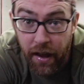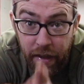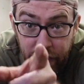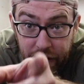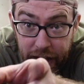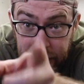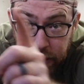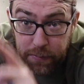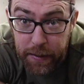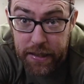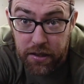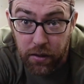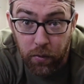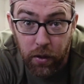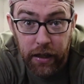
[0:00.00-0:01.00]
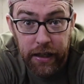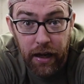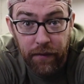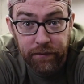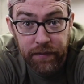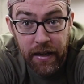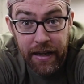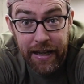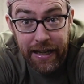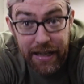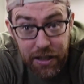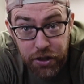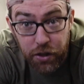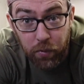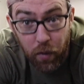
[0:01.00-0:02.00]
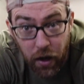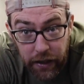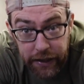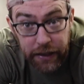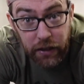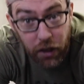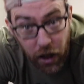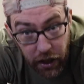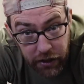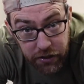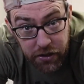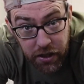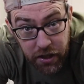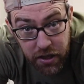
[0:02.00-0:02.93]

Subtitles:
The next piece of the workout is your walking lunge.